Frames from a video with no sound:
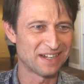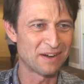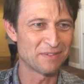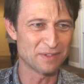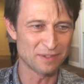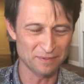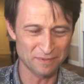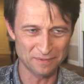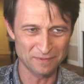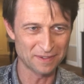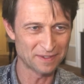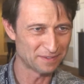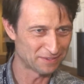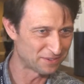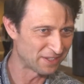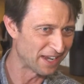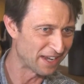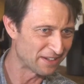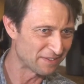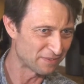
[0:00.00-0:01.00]
after
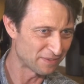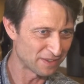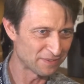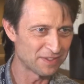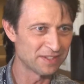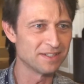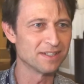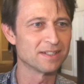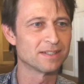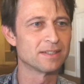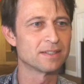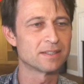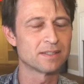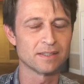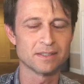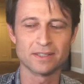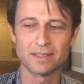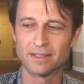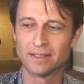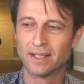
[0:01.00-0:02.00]
10, 15 years
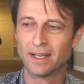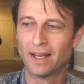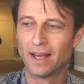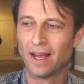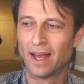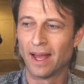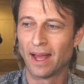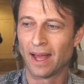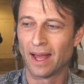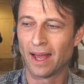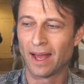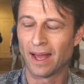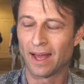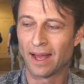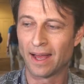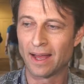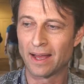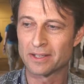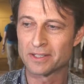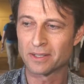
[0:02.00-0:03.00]
discussion.
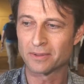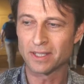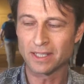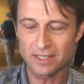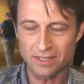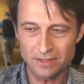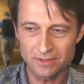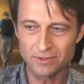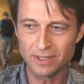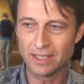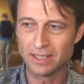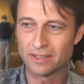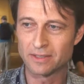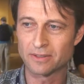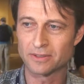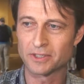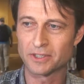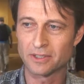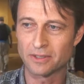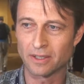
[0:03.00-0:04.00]
So this is really a
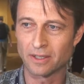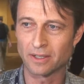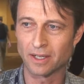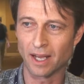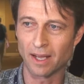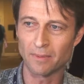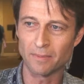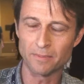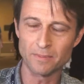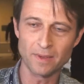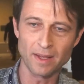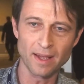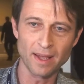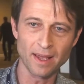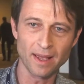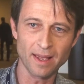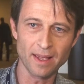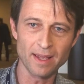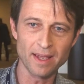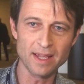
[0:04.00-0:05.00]
concern. And
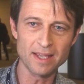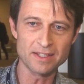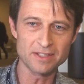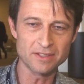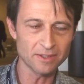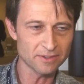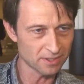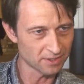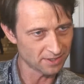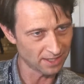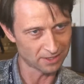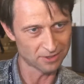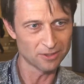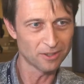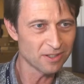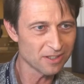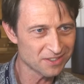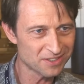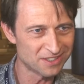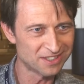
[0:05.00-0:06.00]
it's not the
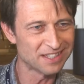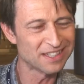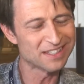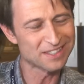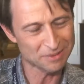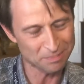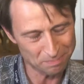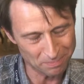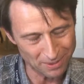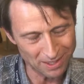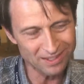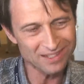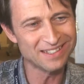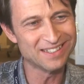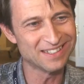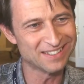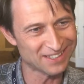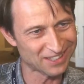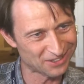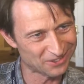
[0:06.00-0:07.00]
technology, it's
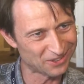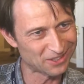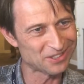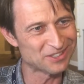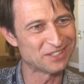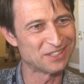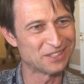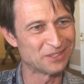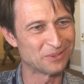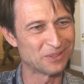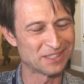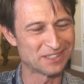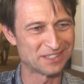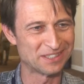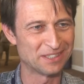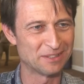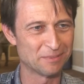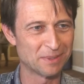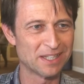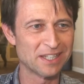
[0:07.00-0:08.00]
partly a technology
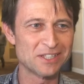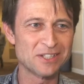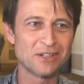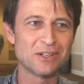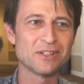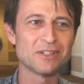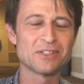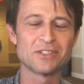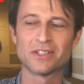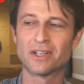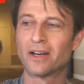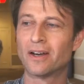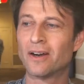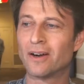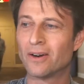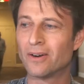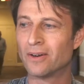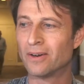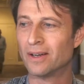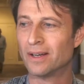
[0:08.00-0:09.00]
question, but it's
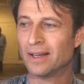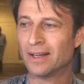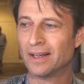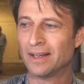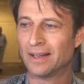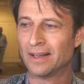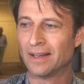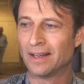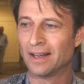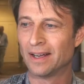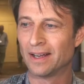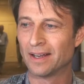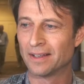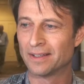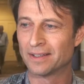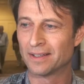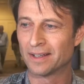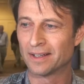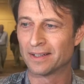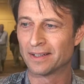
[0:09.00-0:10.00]
also
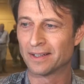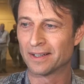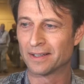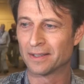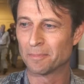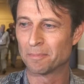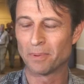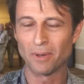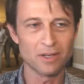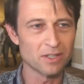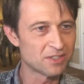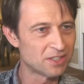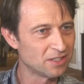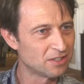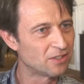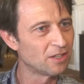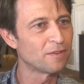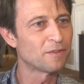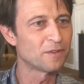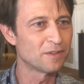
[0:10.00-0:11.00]
an
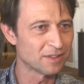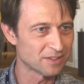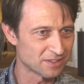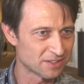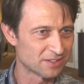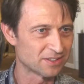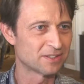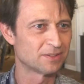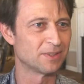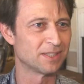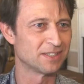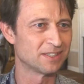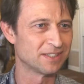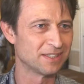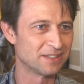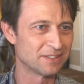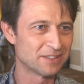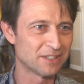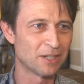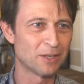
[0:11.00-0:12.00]
policy governance
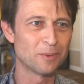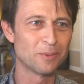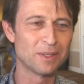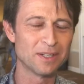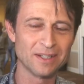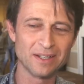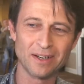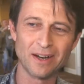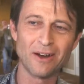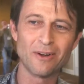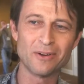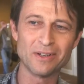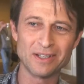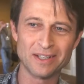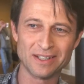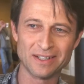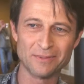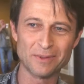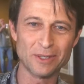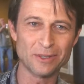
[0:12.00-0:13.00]
question. So we
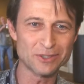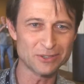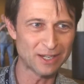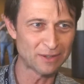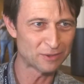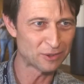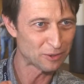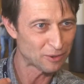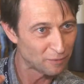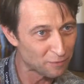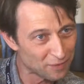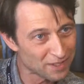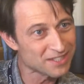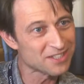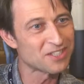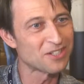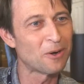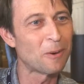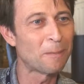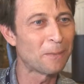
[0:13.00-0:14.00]
also have to
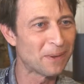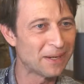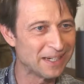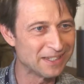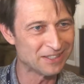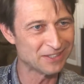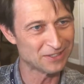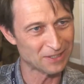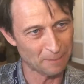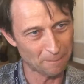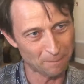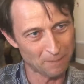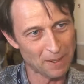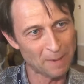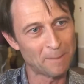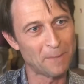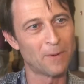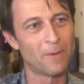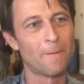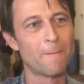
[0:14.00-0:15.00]
convince operators and
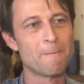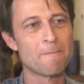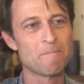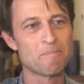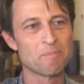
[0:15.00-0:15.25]
people